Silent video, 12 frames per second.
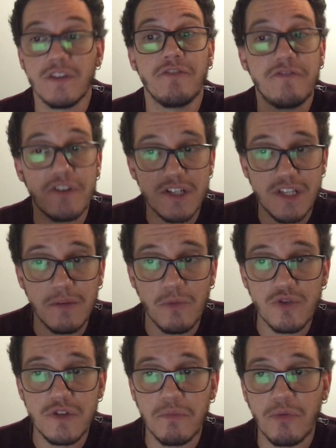first and
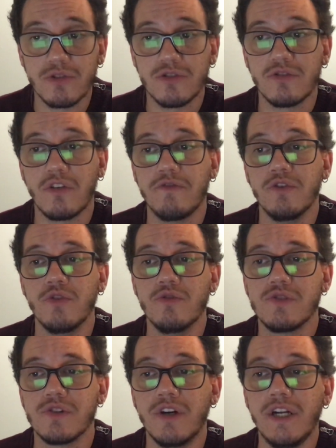most important of
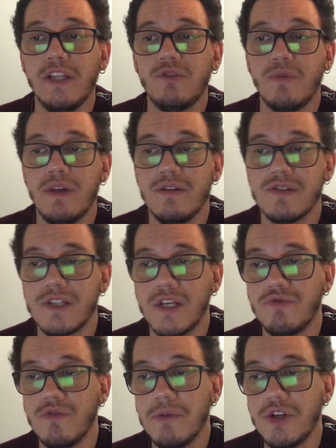those early 20th
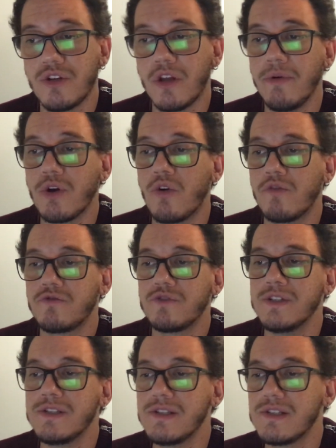century missionary
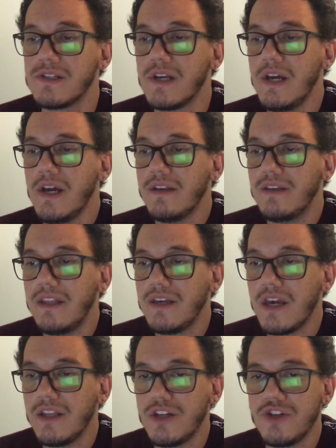conferences
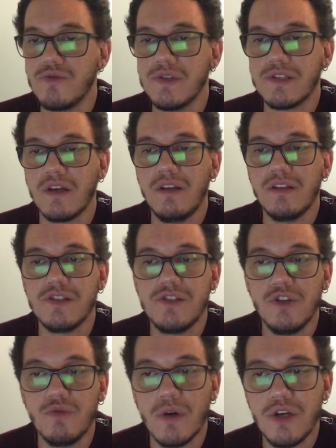dedicated to study the
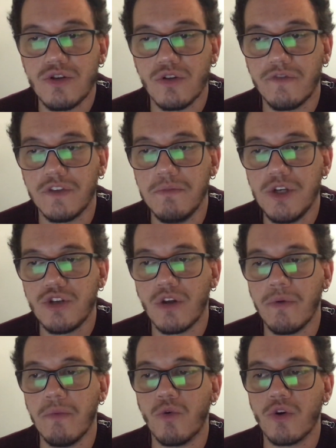situation of the
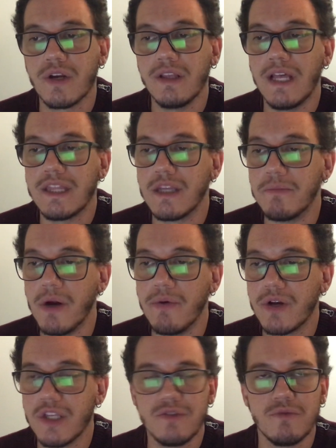missionary work in Latin
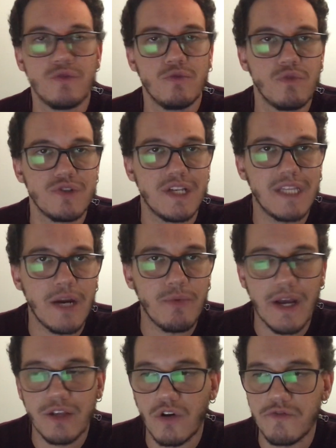America. It was a
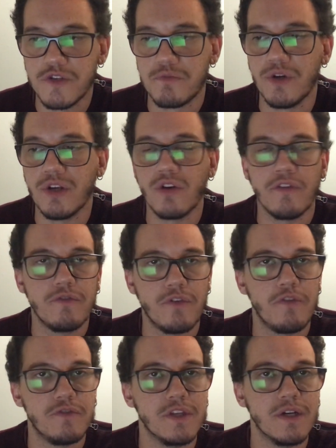direct offspring
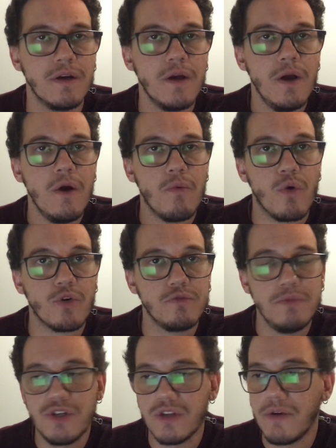of the
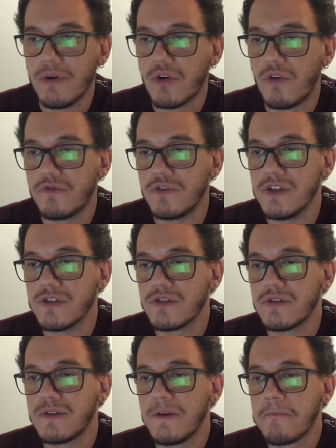World Missionary
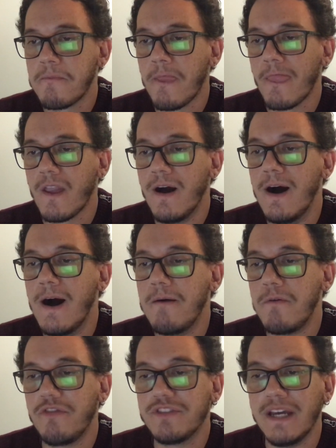Conference
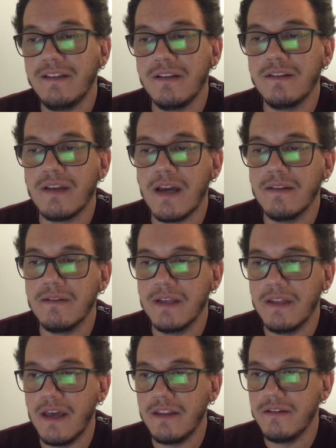of 1910
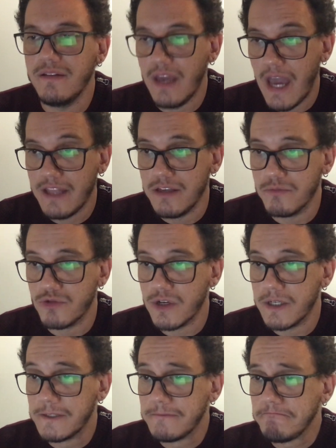in Edinburgh.